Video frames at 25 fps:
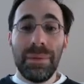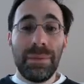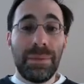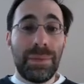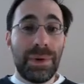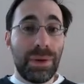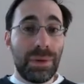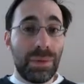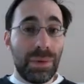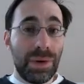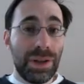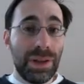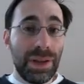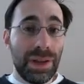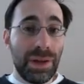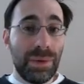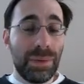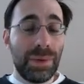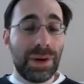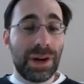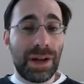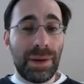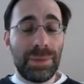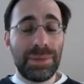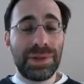But really,
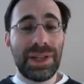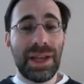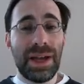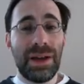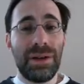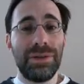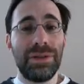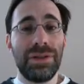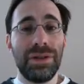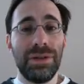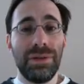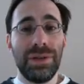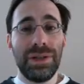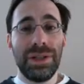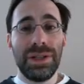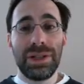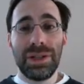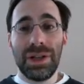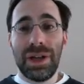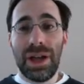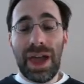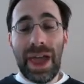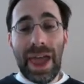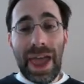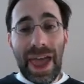what it comes down to is
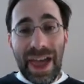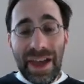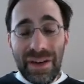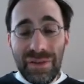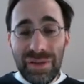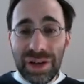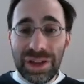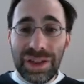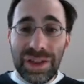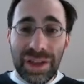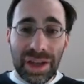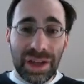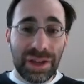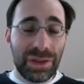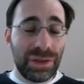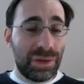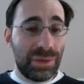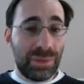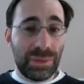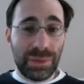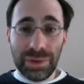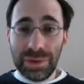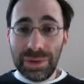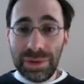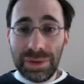everything, the
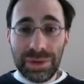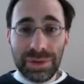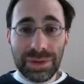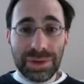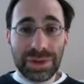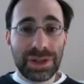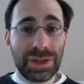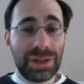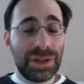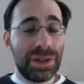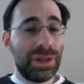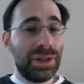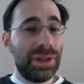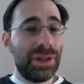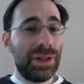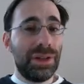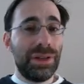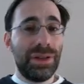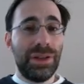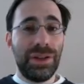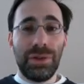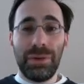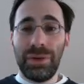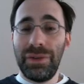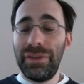rules,
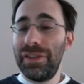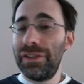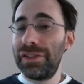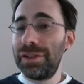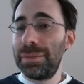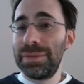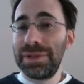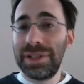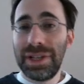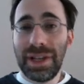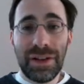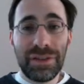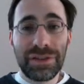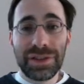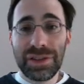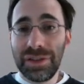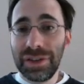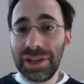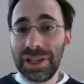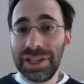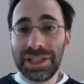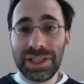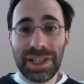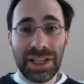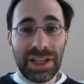the derivatives themselves
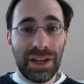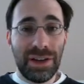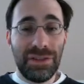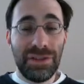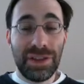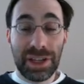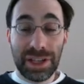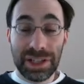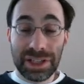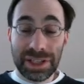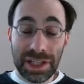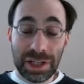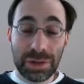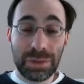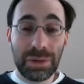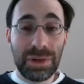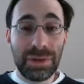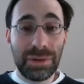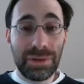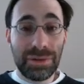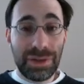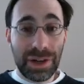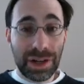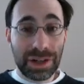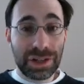of the
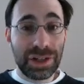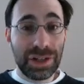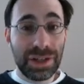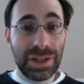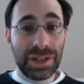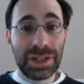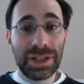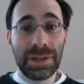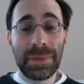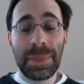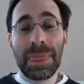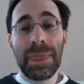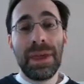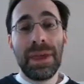constituent functions,